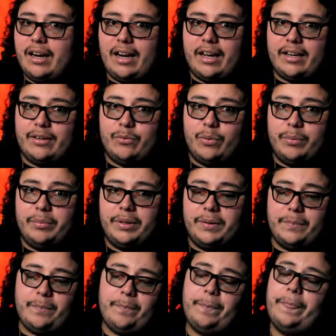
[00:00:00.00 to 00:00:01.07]
like it one bit.
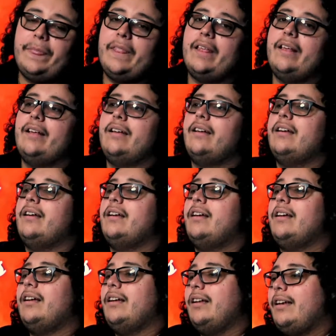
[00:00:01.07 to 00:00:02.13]

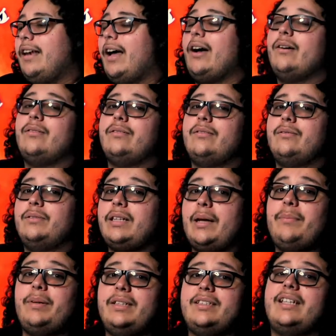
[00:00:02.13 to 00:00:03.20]
Now, with that
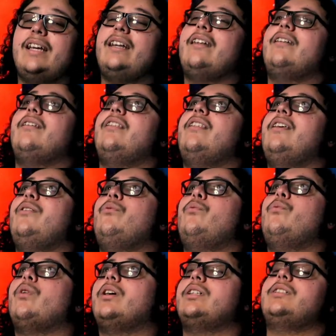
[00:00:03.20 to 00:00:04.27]
being said, the
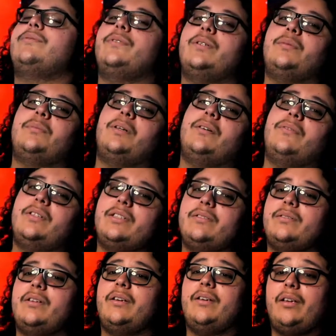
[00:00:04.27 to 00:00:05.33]
worst film of
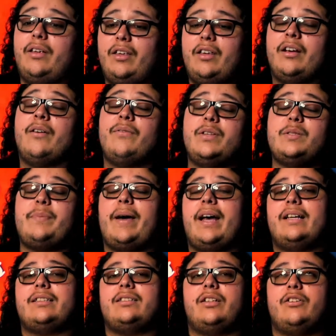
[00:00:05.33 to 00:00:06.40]
this
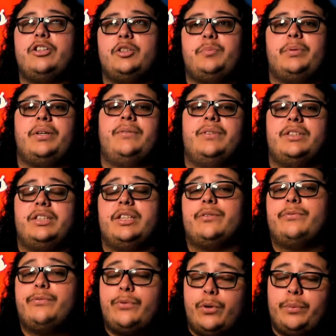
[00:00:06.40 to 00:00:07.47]
previous year
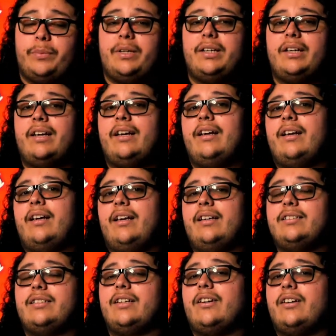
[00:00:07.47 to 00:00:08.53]
for me
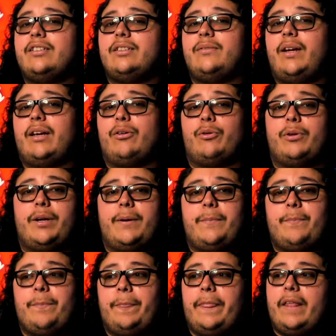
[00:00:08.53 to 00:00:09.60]
is The Curse of La Llorona.
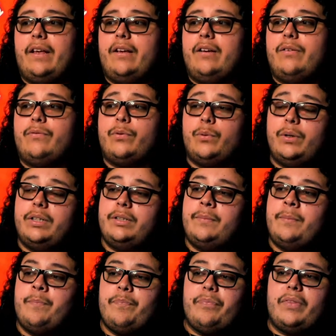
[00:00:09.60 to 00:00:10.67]
For one,
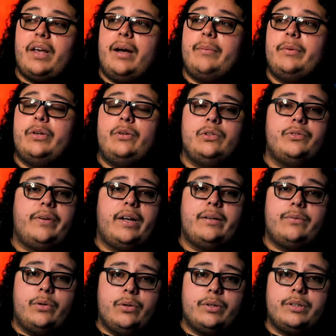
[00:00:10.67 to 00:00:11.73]
I'm a huge fan
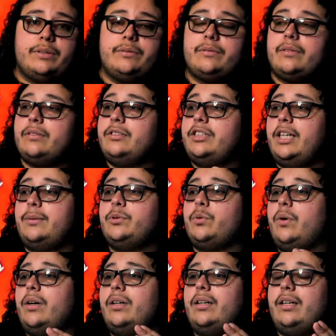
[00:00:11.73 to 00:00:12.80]
of horror. James
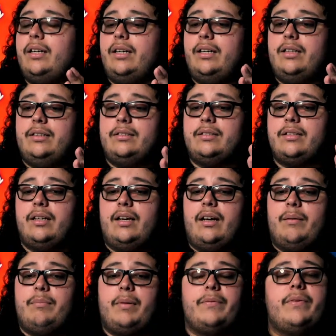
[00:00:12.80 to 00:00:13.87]
Wan is
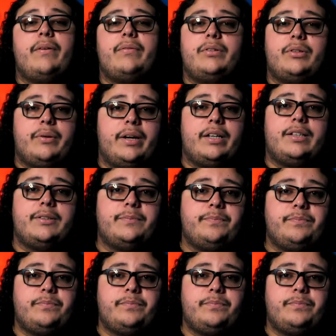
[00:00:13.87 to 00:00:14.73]
my favorite director,